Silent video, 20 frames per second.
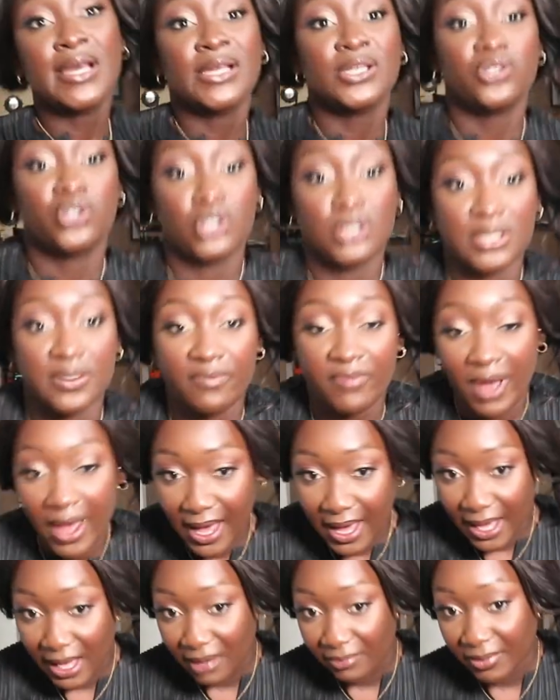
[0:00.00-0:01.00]
she's a
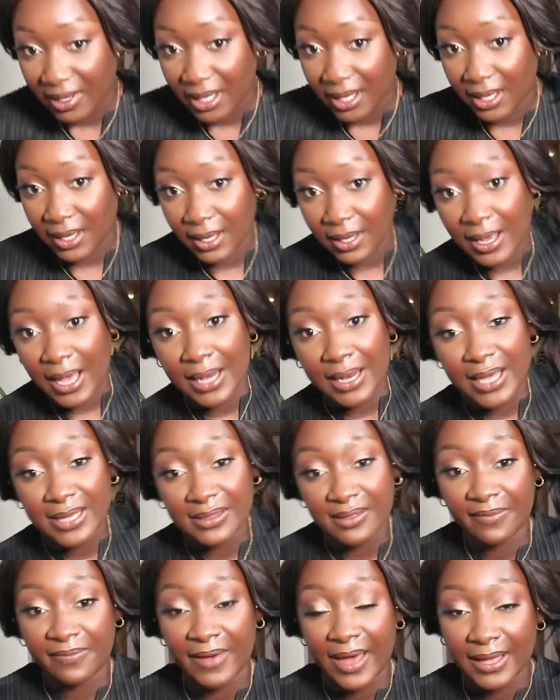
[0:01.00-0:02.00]
vibe and i like
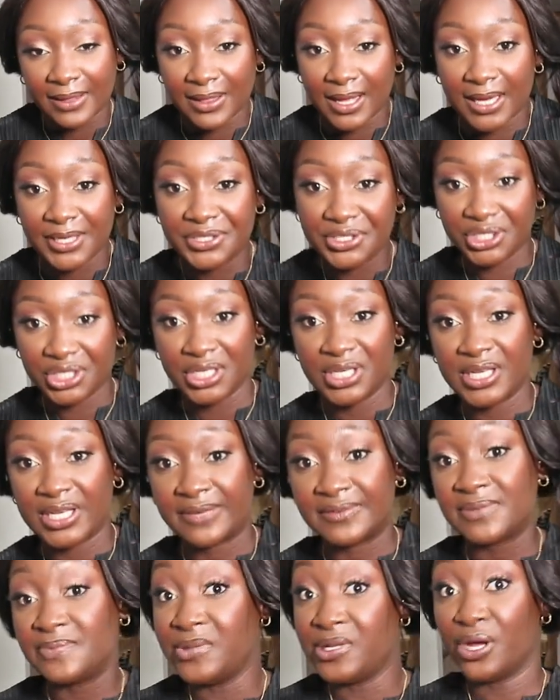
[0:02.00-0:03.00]
the fact that she
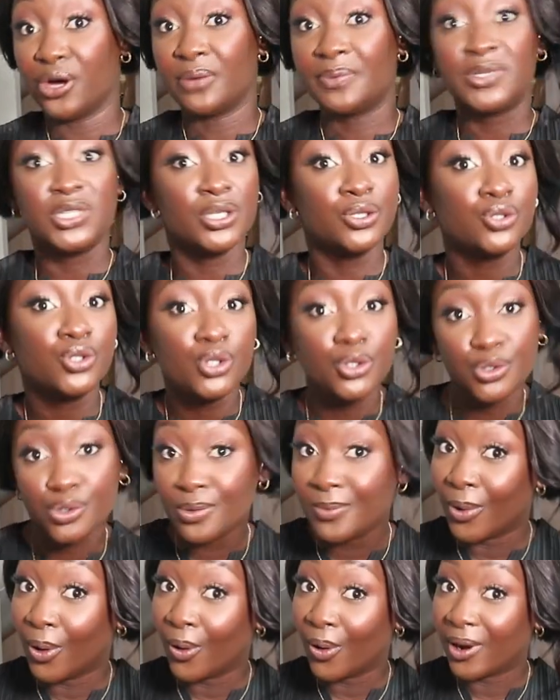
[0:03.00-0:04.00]
gives me the option to do
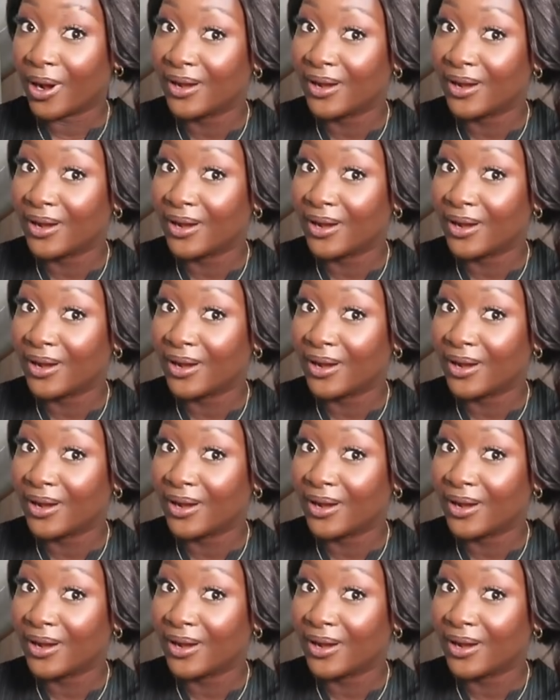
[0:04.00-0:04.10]
more